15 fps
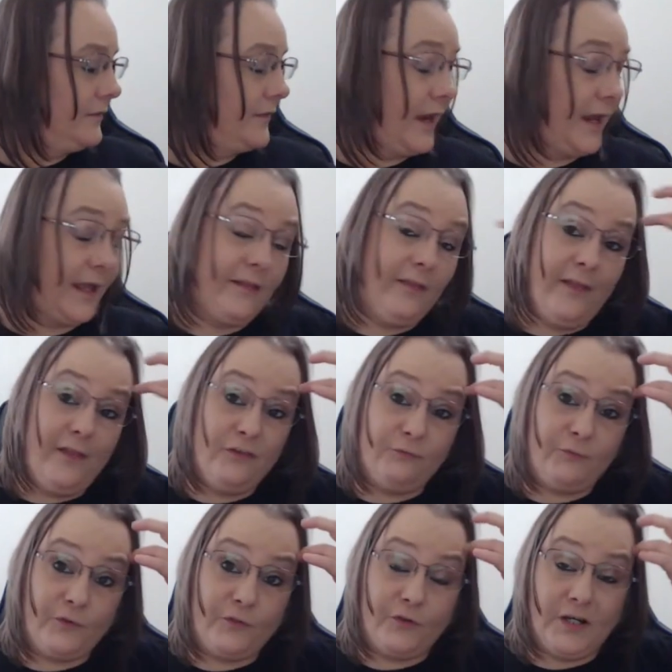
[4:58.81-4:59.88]
that I can
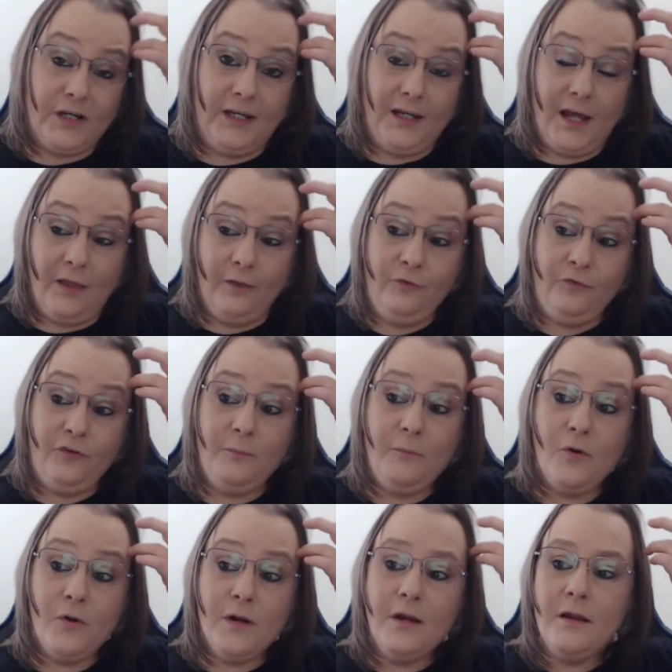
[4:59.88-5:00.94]
list for thirty dollars or
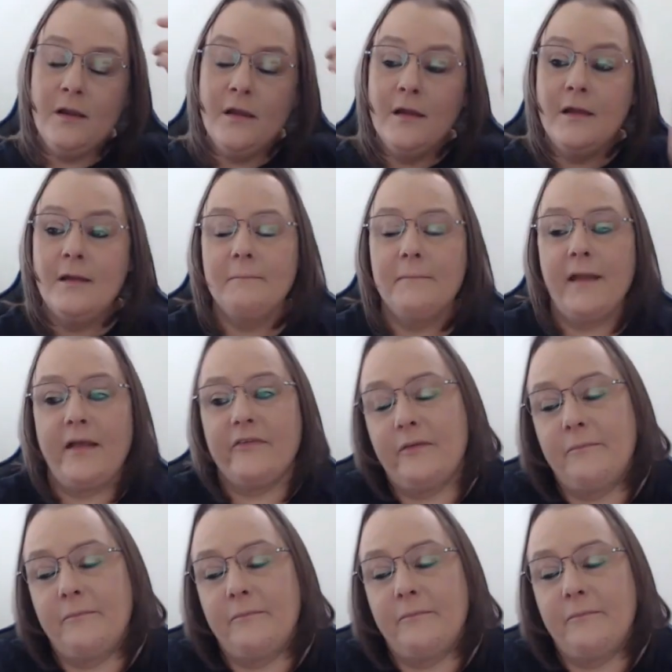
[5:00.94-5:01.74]
more because